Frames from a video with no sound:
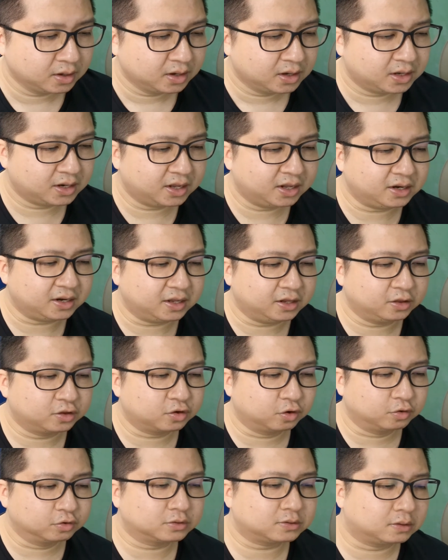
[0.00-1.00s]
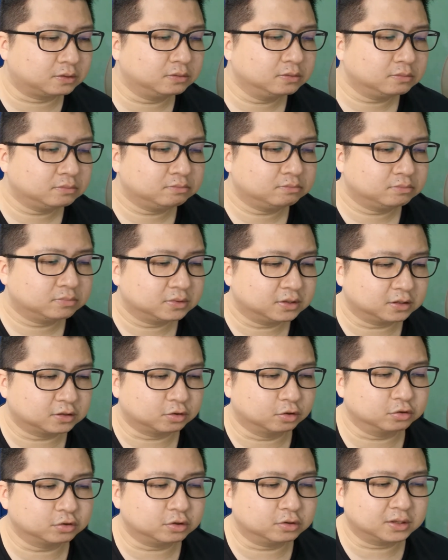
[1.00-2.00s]
And then in total, the
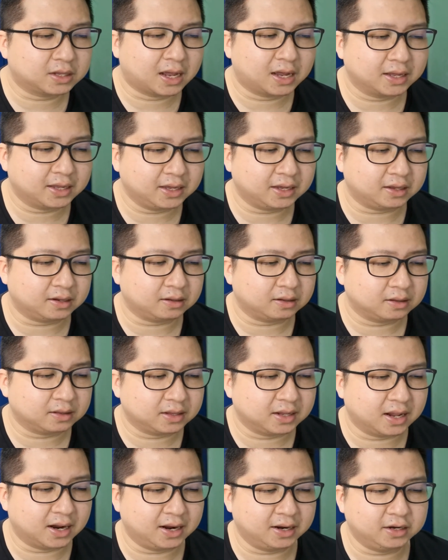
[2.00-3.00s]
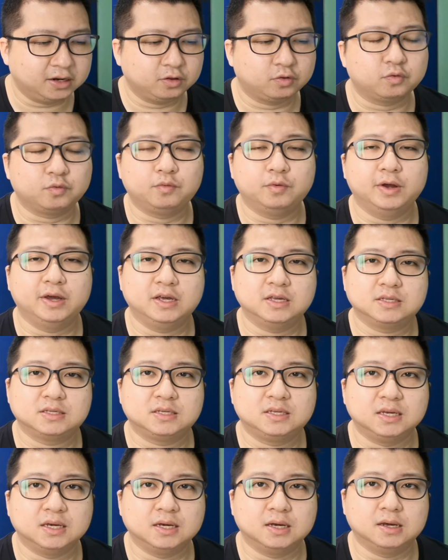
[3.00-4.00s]
total target that I need to raise
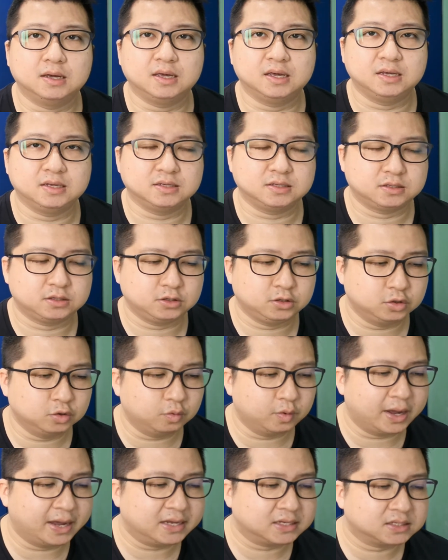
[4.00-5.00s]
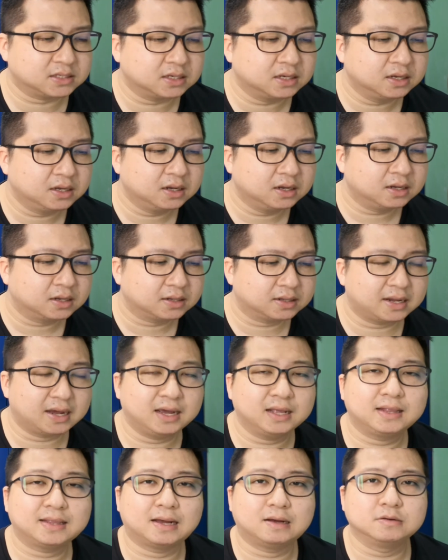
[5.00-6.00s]
here is US
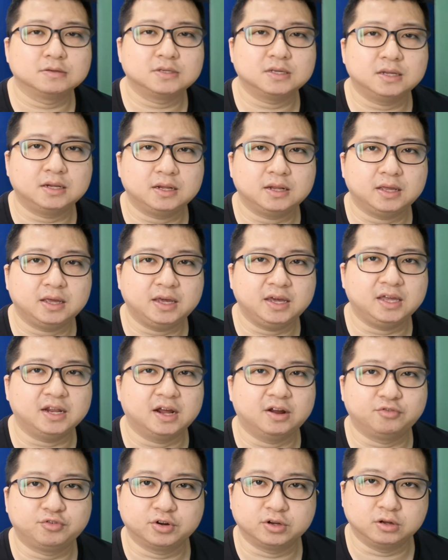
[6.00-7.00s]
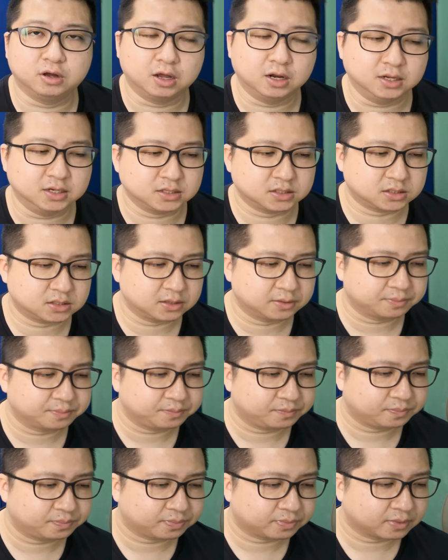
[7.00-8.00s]
$9,800.
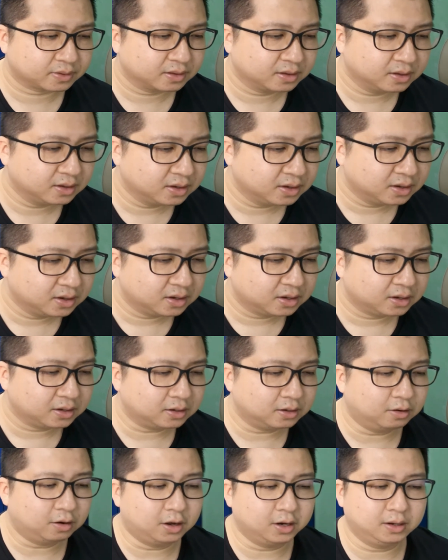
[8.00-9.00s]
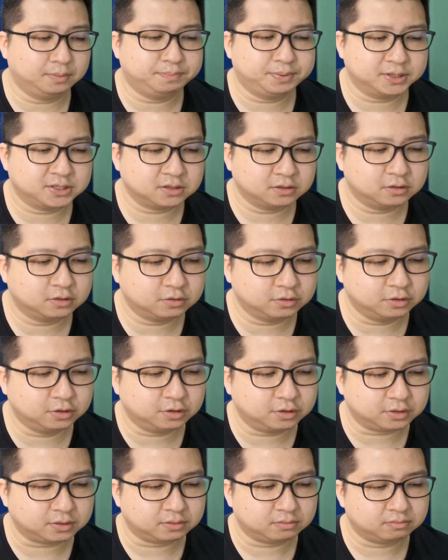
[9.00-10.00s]
On a personal
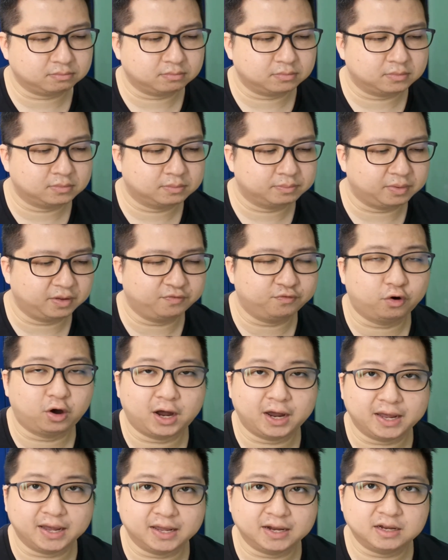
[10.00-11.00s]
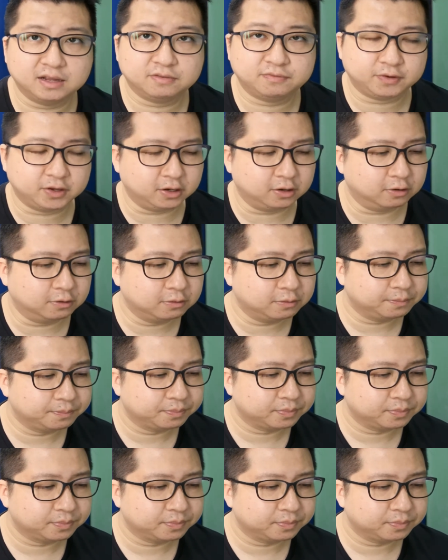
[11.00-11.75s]
note, before I end this video,